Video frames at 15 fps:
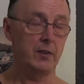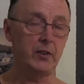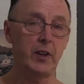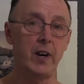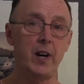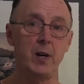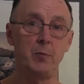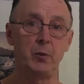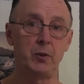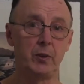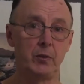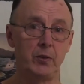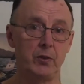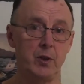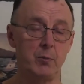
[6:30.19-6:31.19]

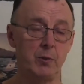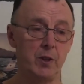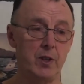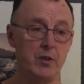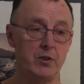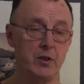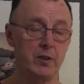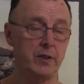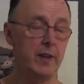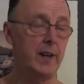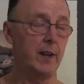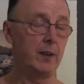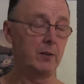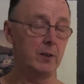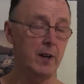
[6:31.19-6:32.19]
types of stimulation,
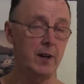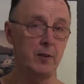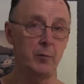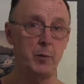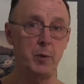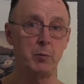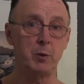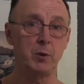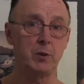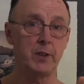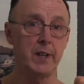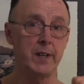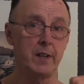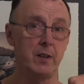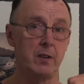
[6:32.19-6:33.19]
and a lot of people
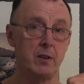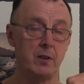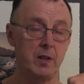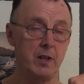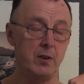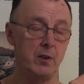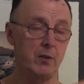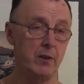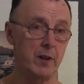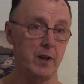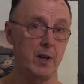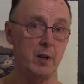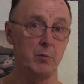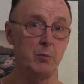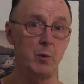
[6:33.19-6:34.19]
like either
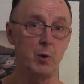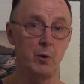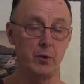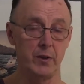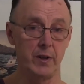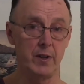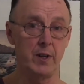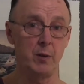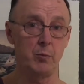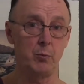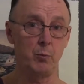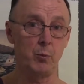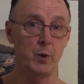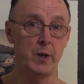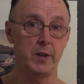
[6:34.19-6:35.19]
the M or the
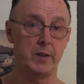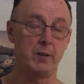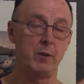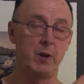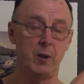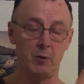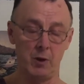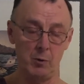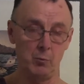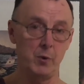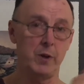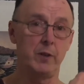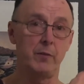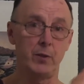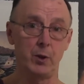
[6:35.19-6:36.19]
M1,
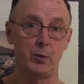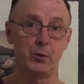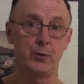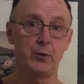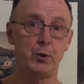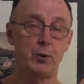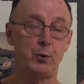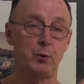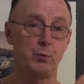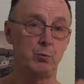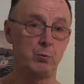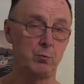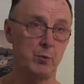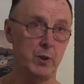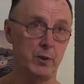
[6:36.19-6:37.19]
one of those 2
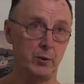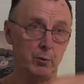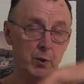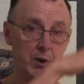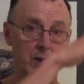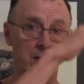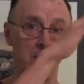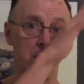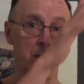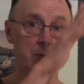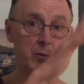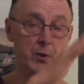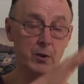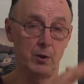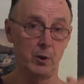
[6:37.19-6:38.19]
ones where it
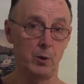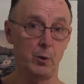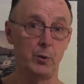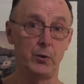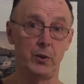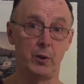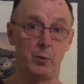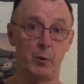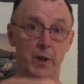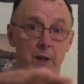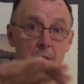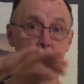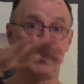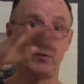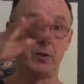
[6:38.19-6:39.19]
comes and goes in a
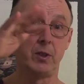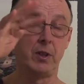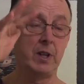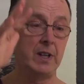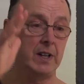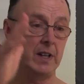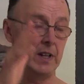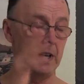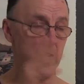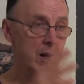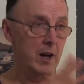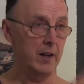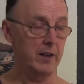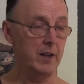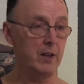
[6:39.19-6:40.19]
wave.
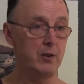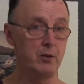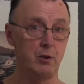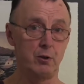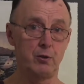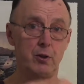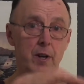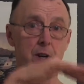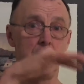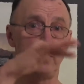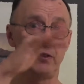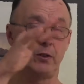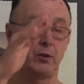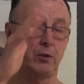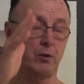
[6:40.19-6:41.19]
Again, you're trying to
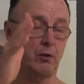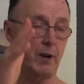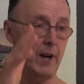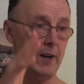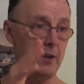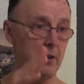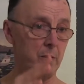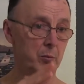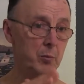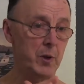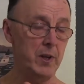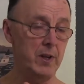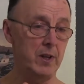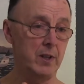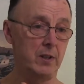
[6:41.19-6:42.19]
distract the
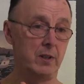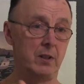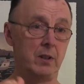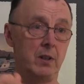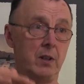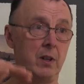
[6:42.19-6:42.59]
pain